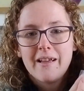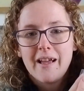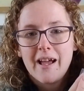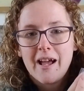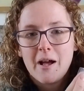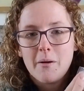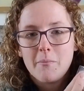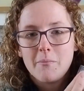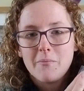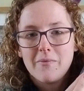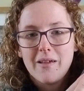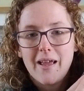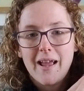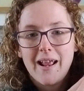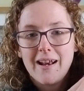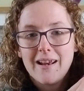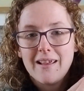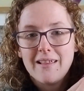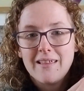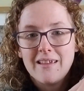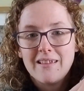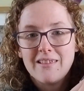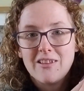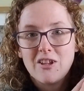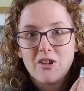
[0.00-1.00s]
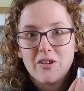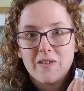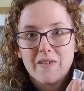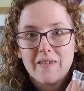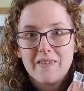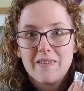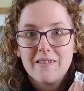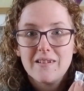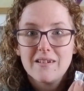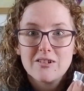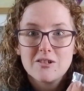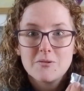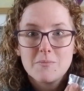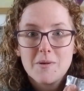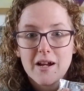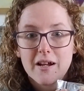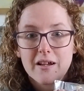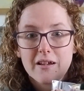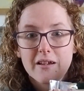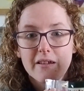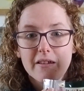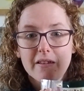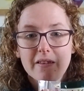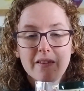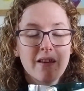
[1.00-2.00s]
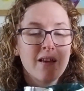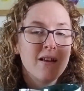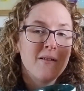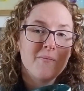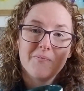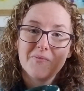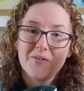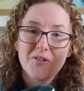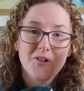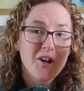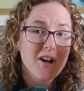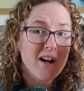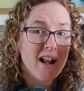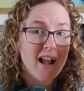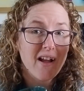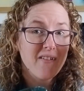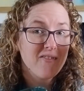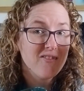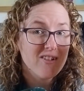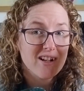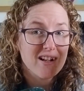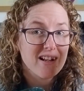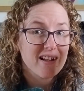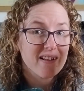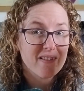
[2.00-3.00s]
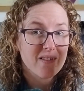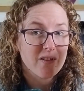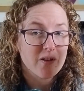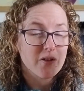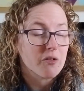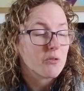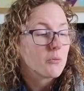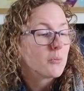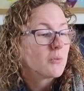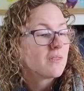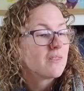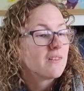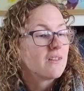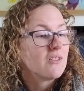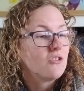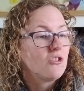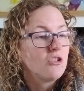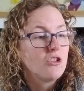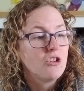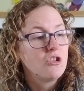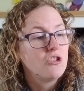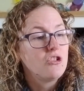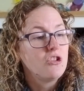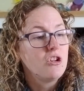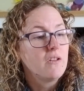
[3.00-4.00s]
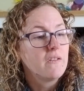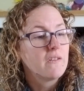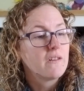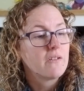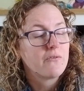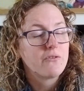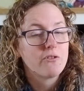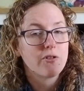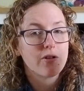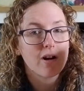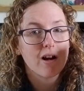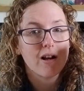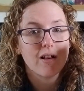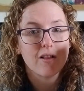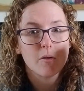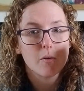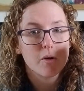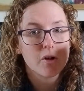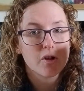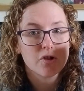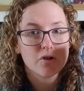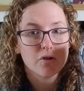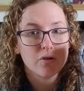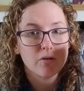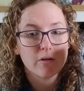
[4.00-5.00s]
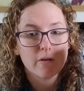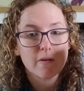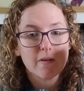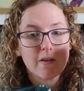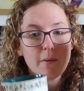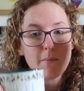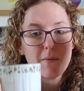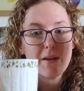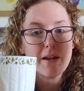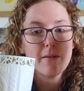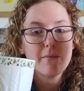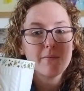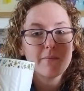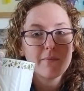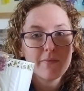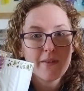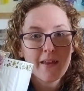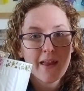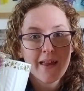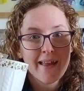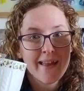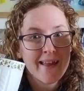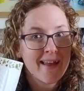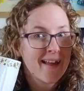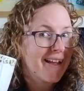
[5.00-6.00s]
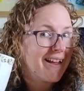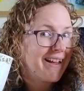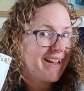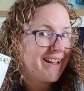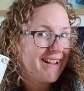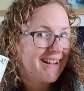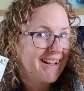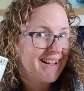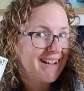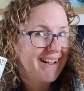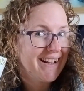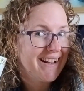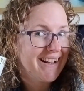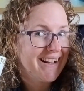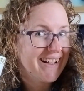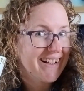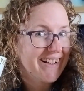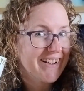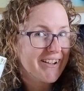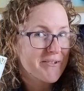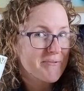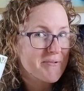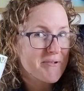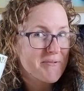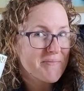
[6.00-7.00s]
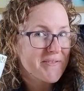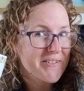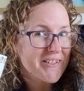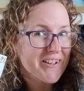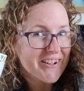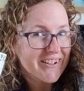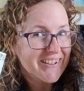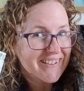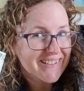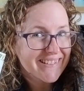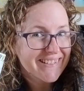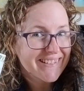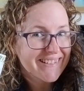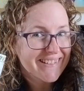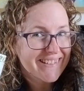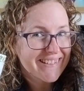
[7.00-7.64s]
anything that uses stitch markers, don't have to knit socks with this. You could use it for a colourwork shawl or something. Comment below.